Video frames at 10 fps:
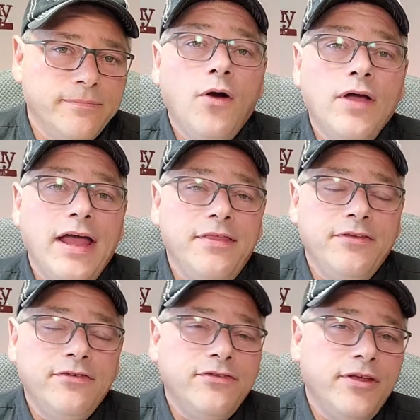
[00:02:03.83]
Okay,
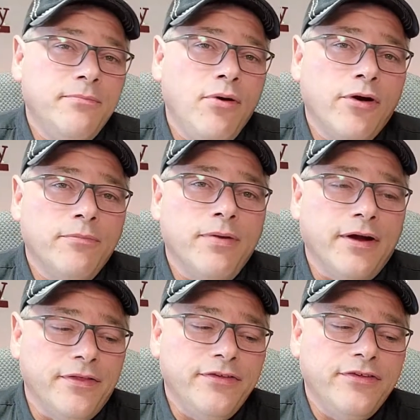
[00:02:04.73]
this is the important
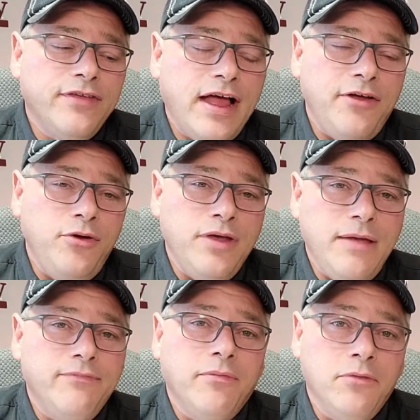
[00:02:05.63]
part. This is how you
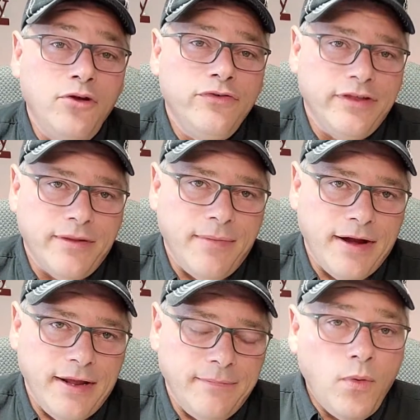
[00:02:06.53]
keep from losing the
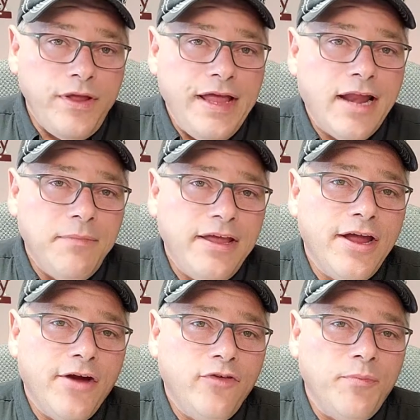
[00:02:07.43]
money. Well, you got to be
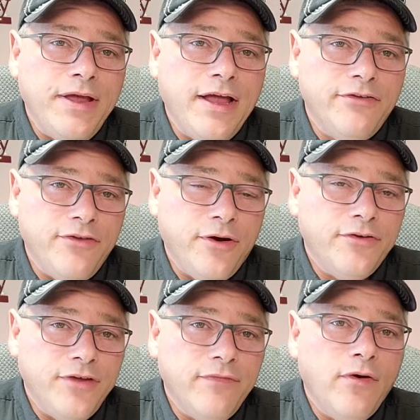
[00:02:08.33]
careful because there
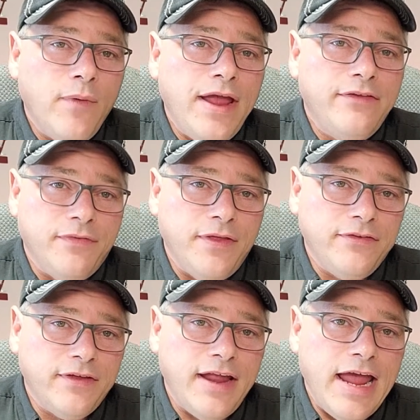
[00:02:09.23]
are several ways that
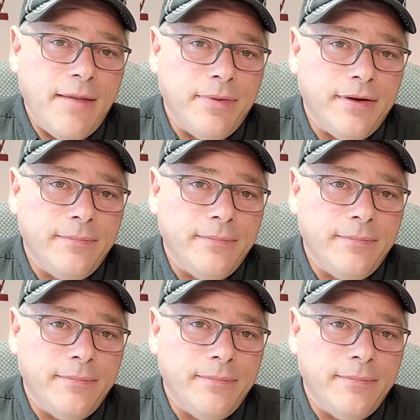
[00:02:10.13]
this can happen.